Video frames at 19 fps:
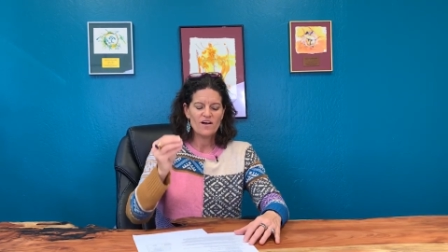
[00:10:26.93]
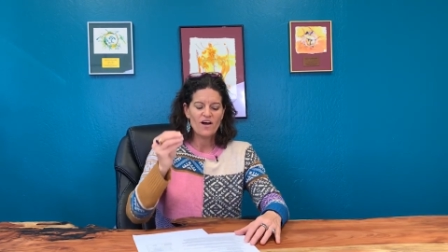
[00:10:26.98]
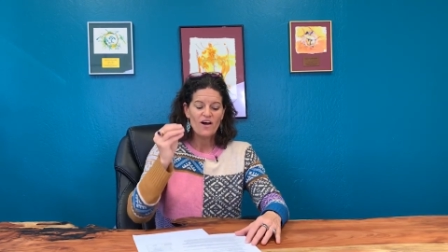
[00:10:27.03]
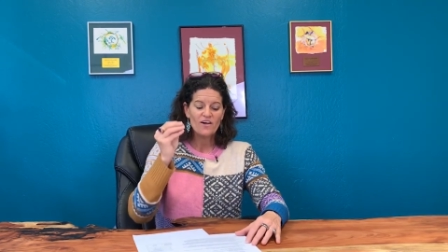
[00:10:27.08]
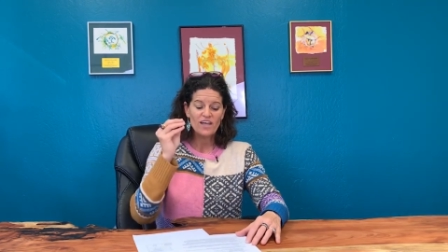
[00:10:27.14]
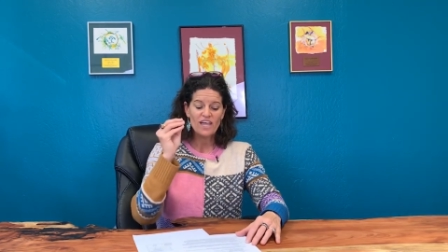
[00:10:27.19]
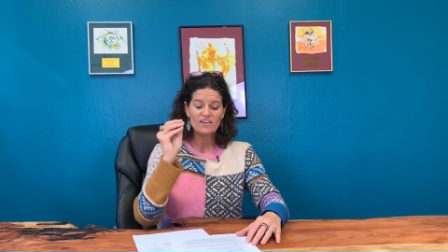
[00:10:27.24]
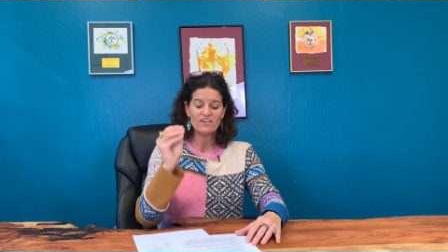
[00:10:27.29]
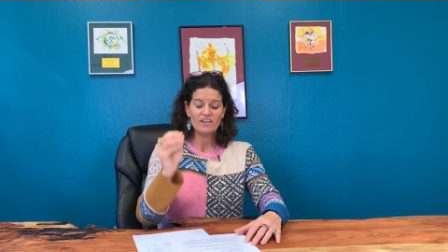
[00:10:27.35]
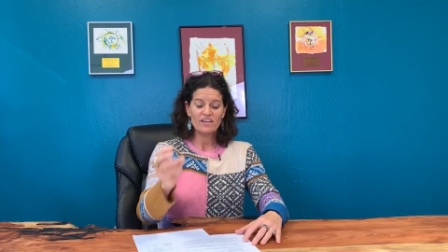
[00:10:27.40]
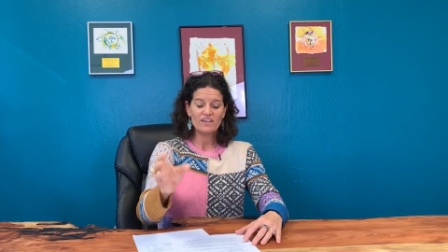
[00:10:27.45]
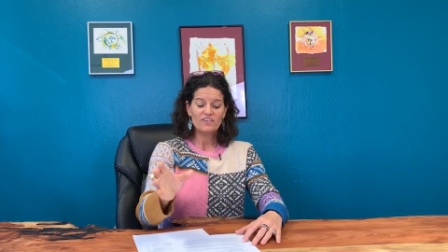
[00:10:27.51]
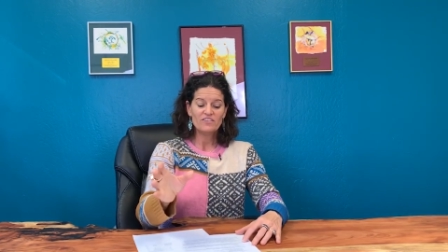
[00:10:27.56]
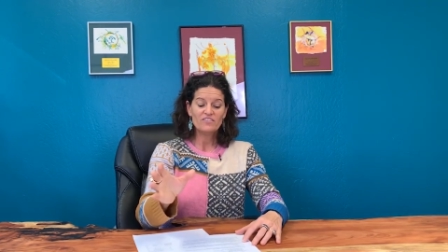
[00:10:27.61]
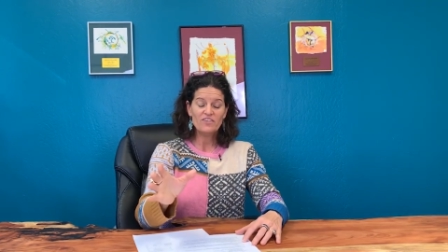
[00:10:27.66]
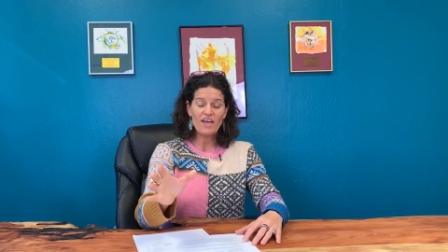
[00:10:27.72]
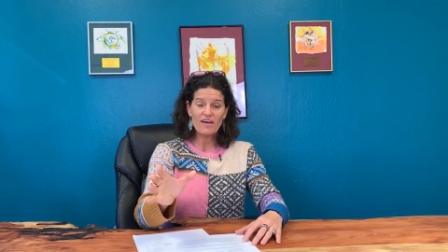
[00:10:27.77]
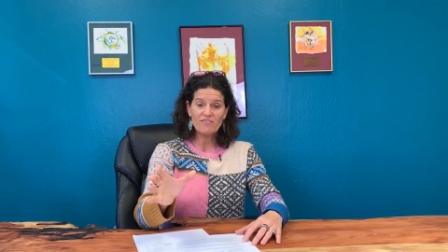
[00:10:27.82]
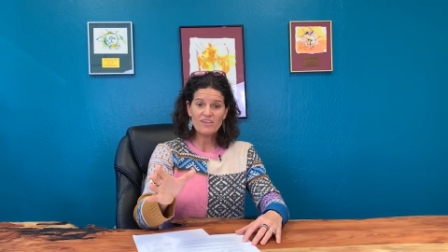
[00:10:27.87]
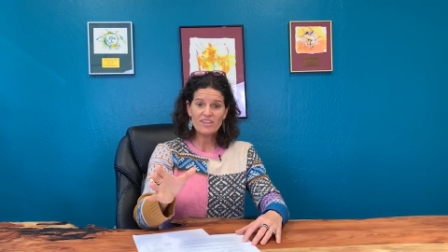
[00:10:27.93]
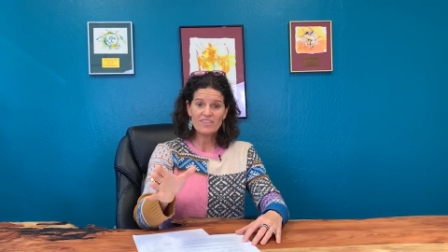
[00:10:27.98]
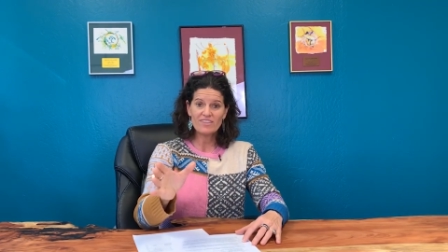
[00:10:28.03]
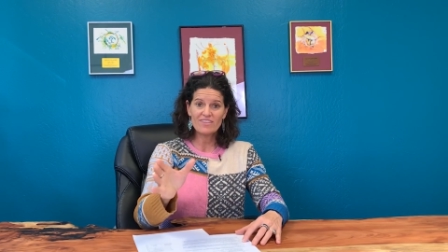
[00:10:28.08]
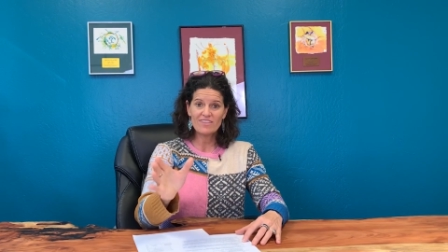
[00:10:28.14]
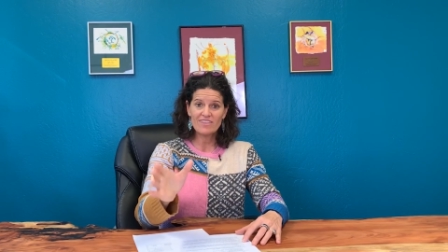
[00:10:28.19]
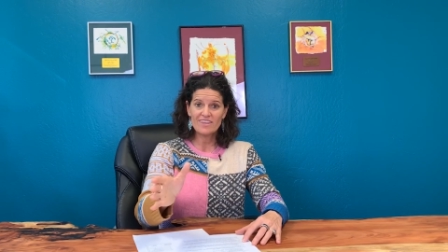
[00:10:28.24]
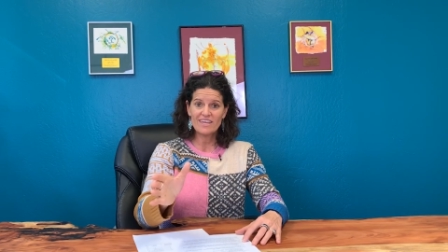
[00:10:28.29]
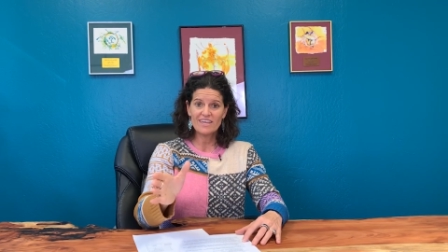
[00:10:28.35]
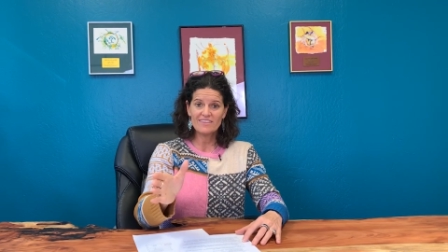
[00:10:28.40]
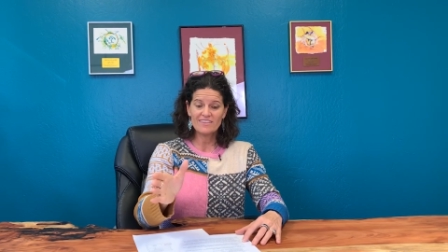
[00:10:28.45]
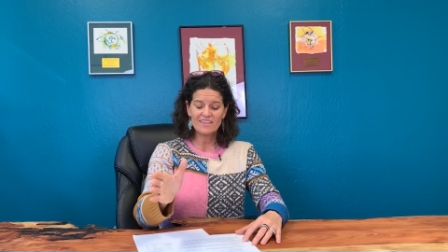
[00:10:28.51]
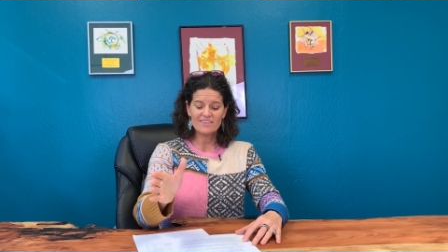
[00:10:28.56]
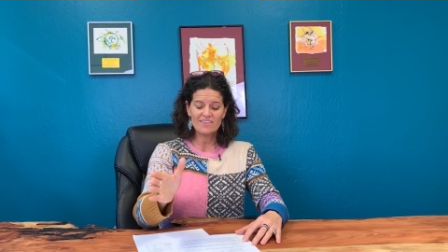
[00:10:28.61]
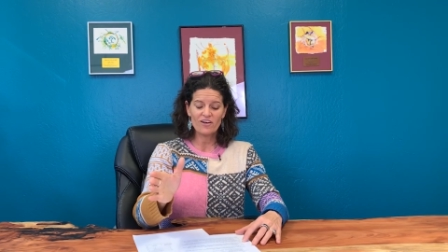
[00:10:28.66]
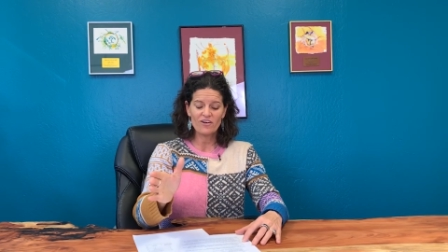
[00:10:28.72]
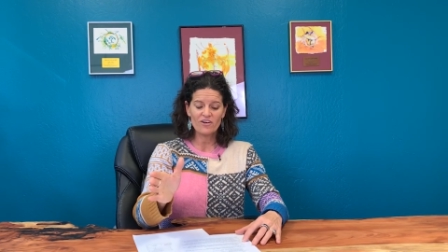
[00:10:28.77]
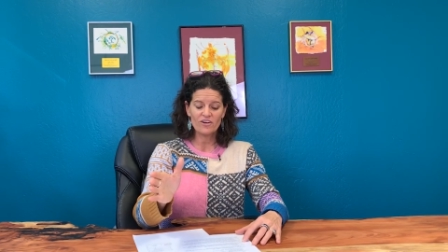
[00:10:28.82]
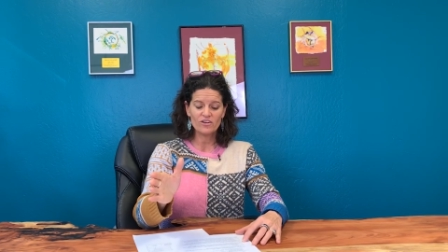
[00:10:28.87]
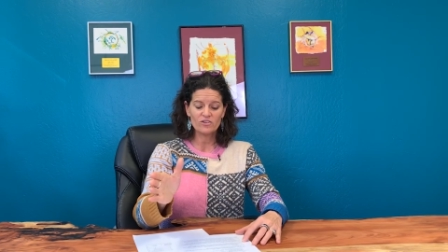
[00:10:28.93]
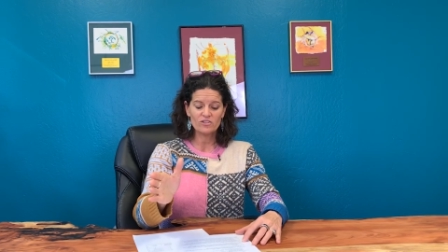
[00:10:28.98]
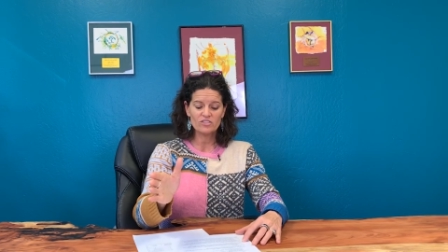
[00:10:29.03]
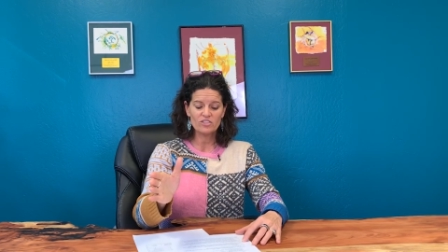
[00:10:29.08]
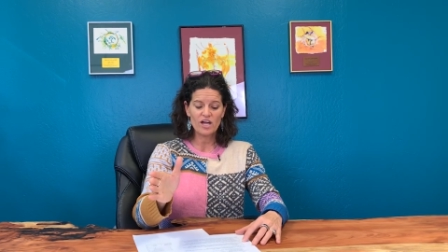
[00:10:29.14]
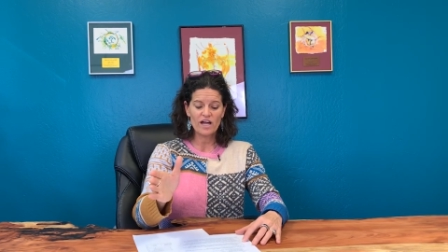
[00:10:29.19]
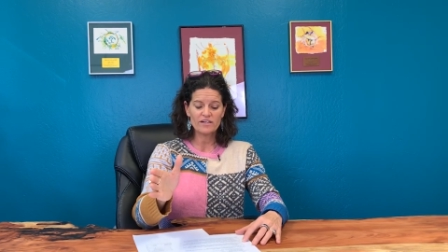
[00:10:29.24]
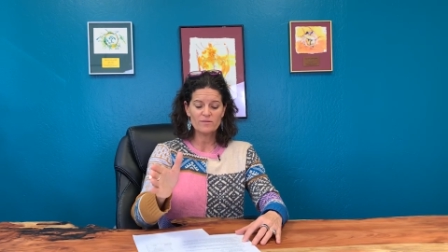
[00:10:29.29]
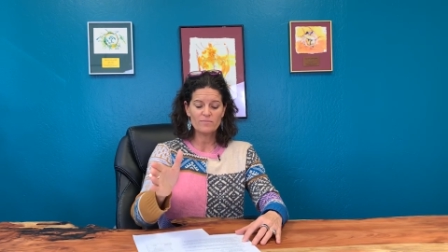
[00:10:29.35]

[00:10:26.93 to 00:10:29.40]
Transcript: Okay, Seventh thing that the article talked